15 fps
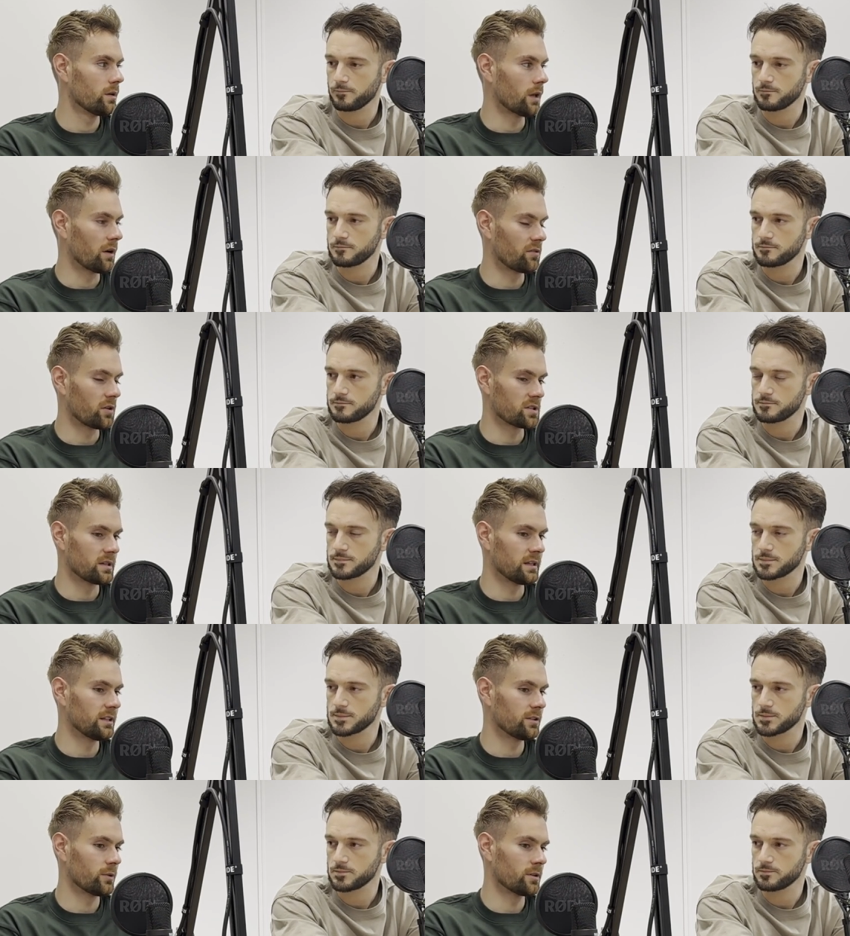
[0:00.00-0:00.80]
Speaker 1: Of course, I
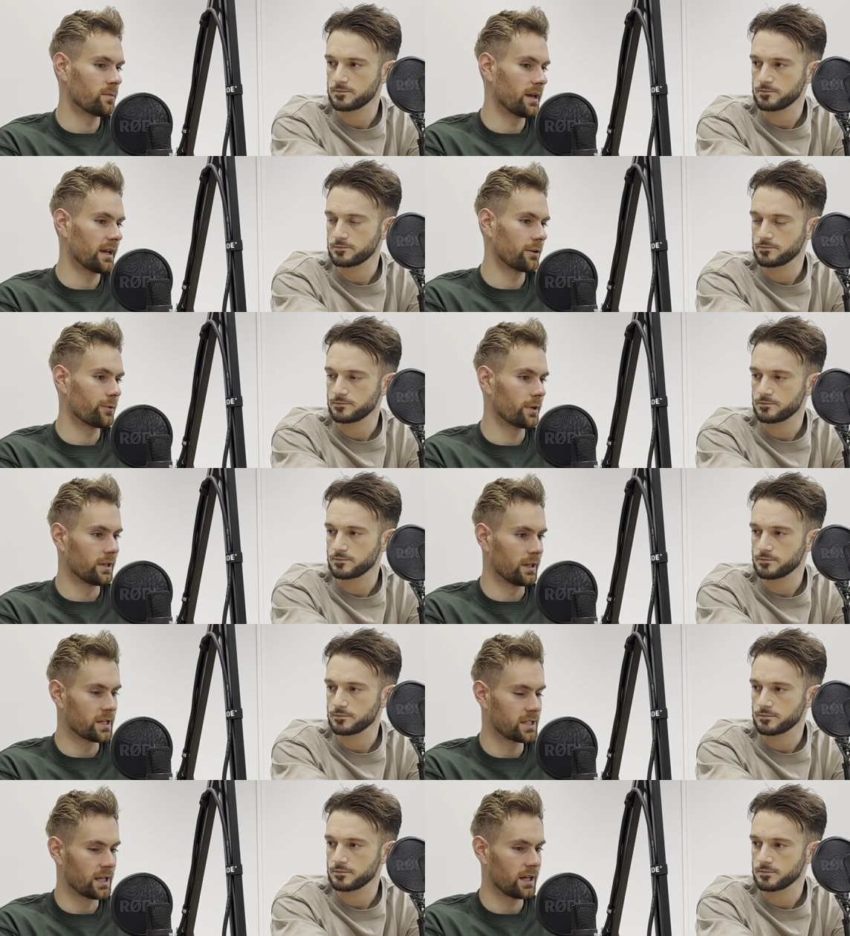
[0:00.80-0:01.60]
need to want to make it
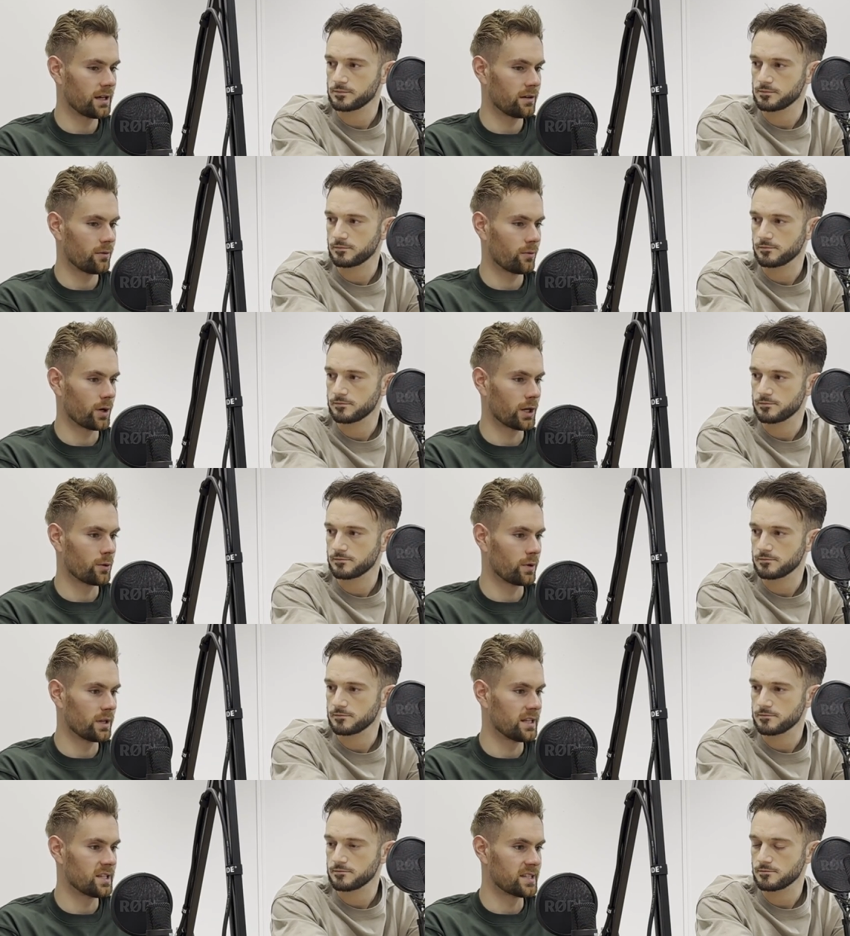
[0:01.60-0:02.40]
realistic, where you
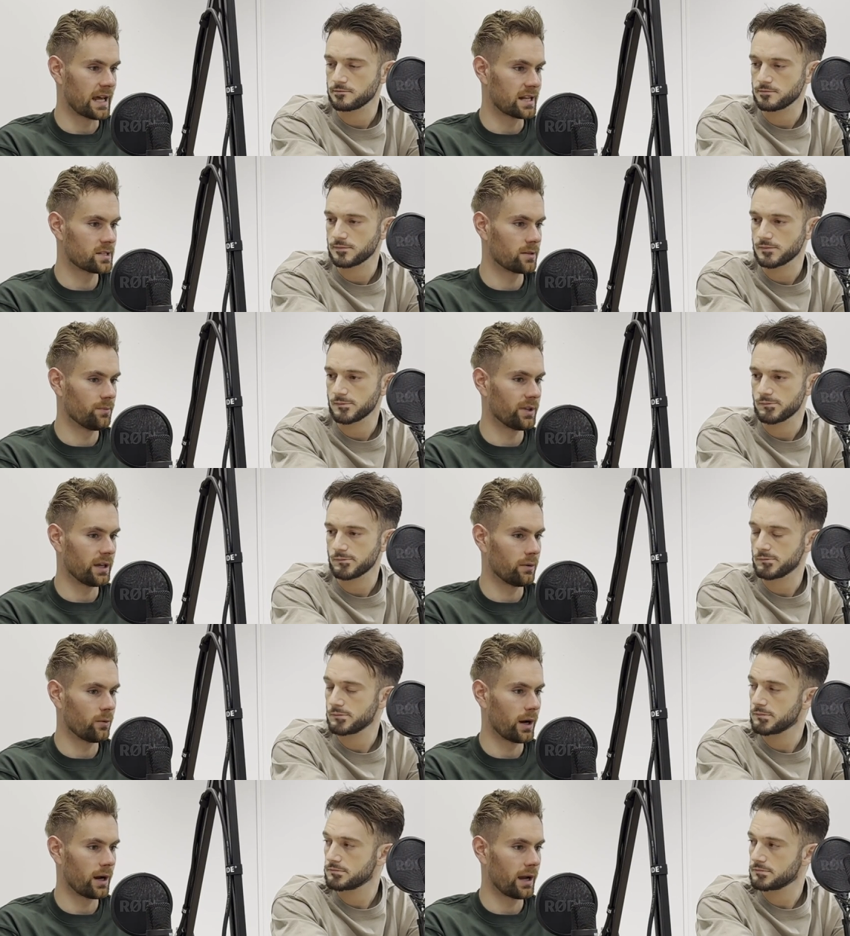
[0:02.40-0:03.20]
really set
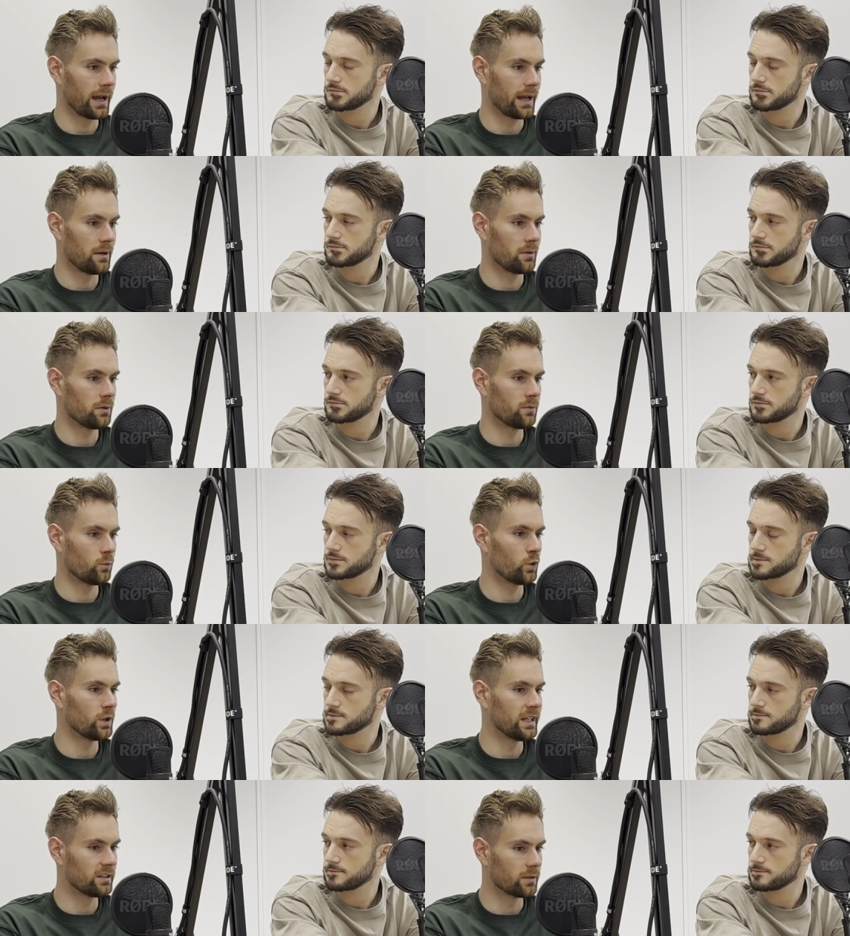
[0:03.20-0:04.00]
something where, hey,
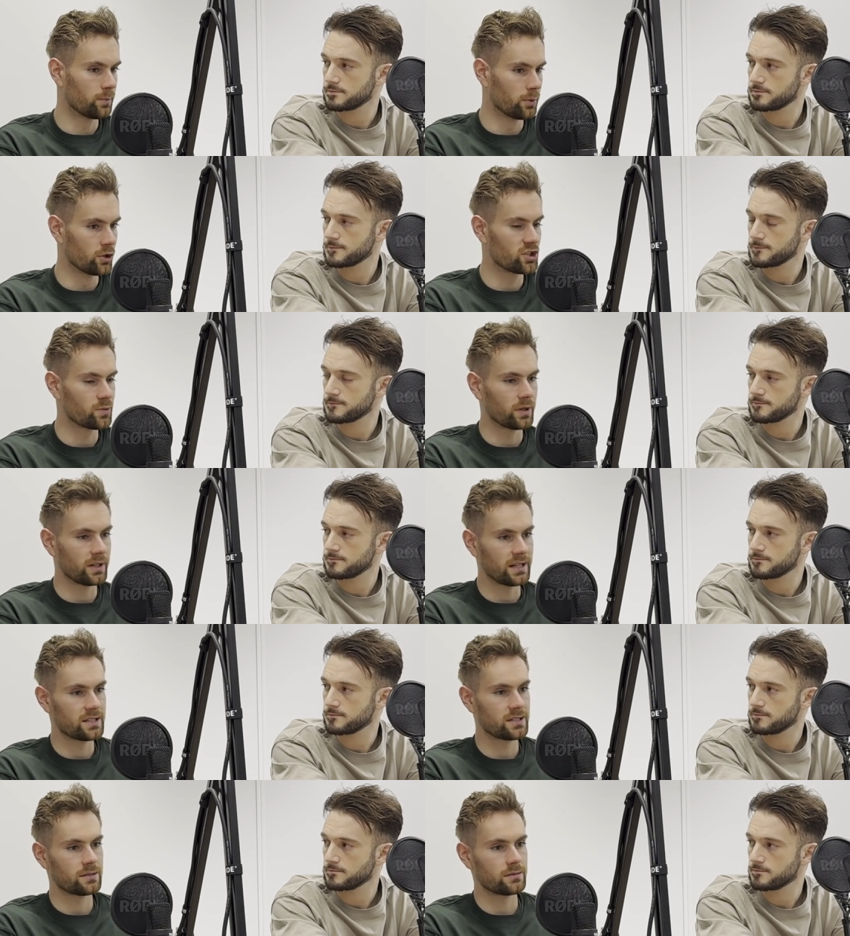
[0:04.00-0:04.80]
we need to push, but
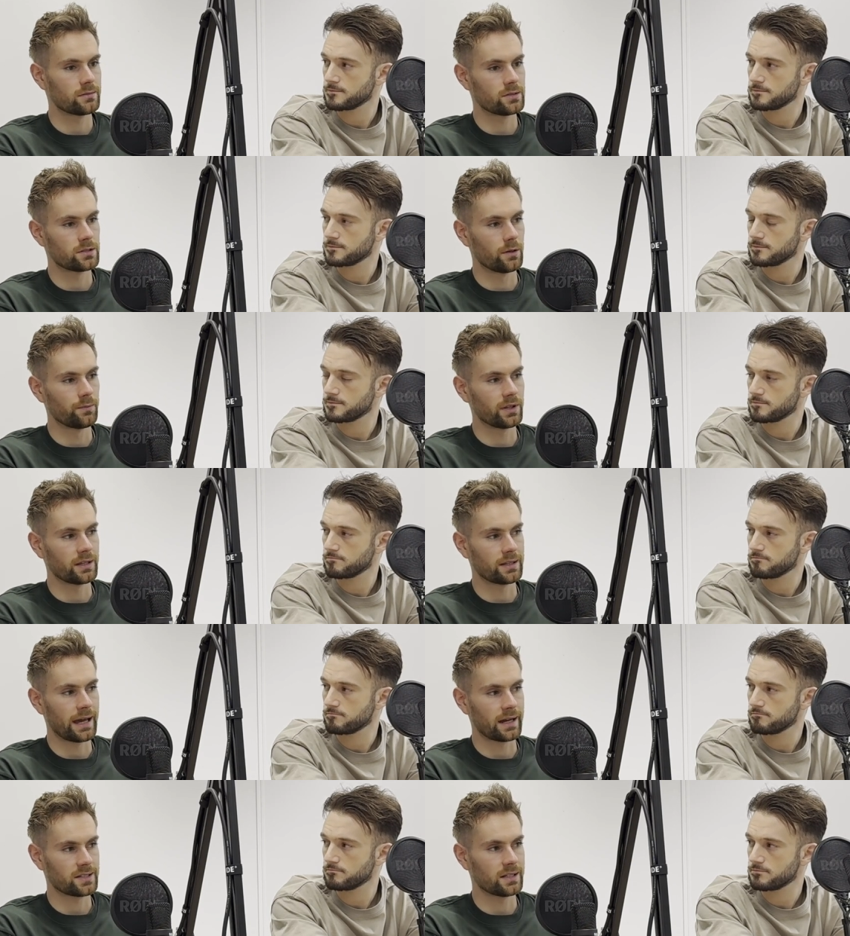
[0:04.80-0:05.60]
it's something
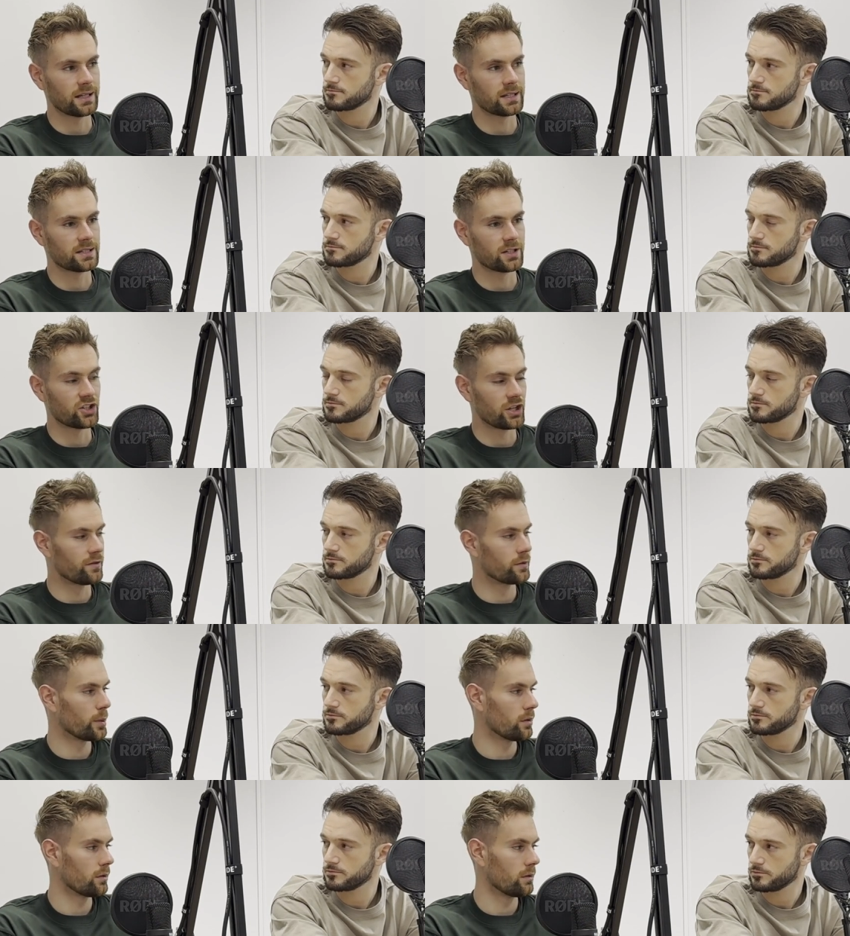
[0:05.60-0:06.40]
that actually is
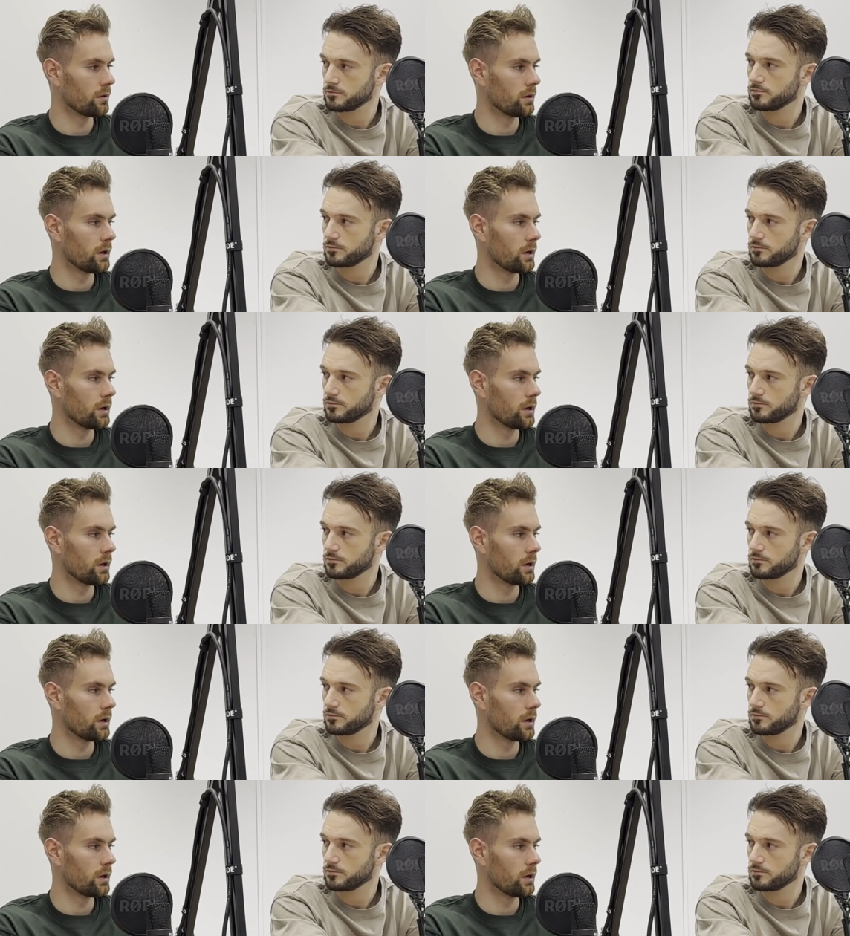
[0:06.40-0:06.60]
achievable.